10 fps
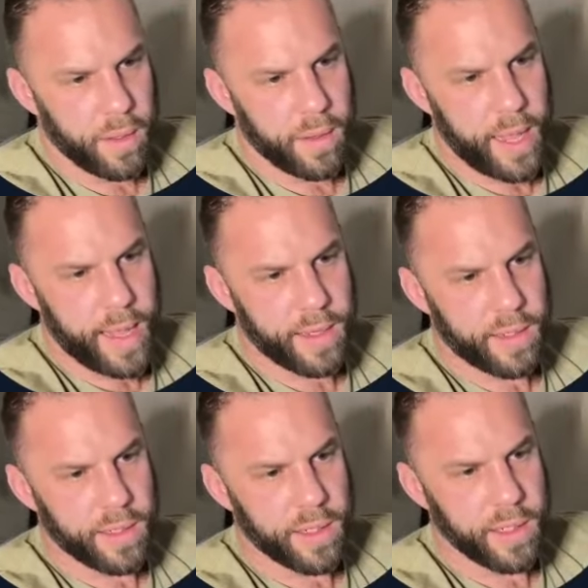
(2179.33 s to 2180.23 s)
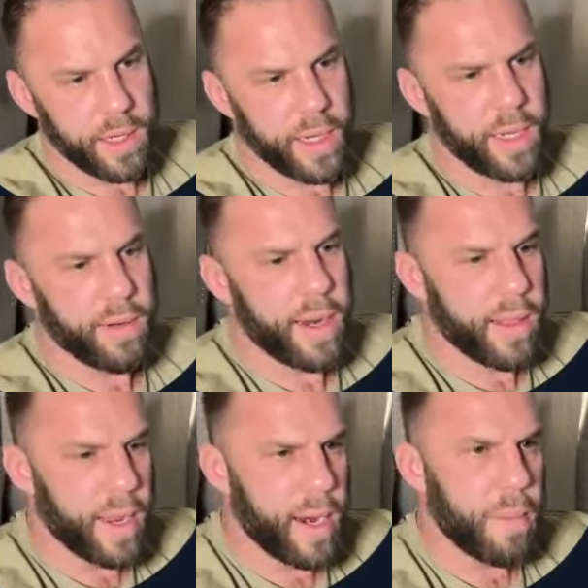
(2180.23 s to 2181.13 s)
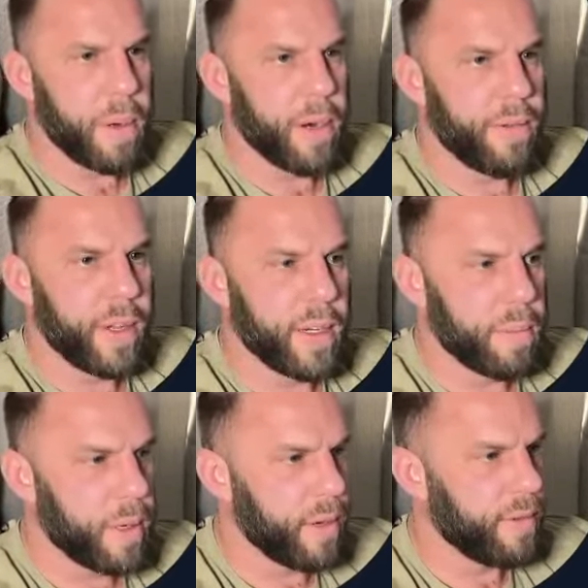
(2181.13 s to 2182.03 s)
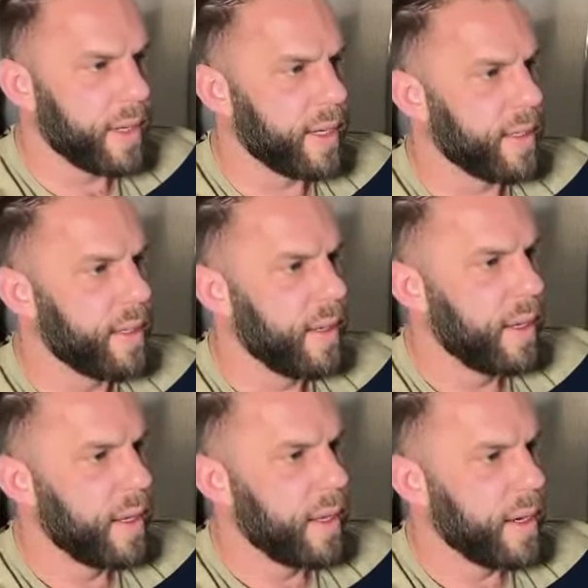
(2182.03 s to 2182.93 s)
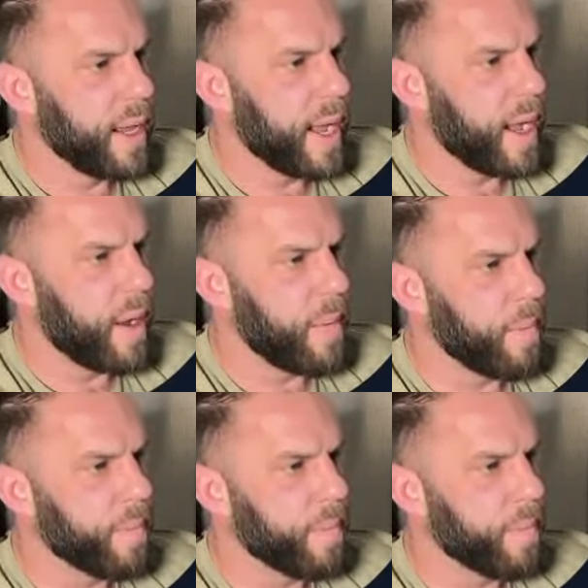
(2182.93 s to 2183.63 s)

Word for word: That is looking good right there. Perfect, perfect. Now,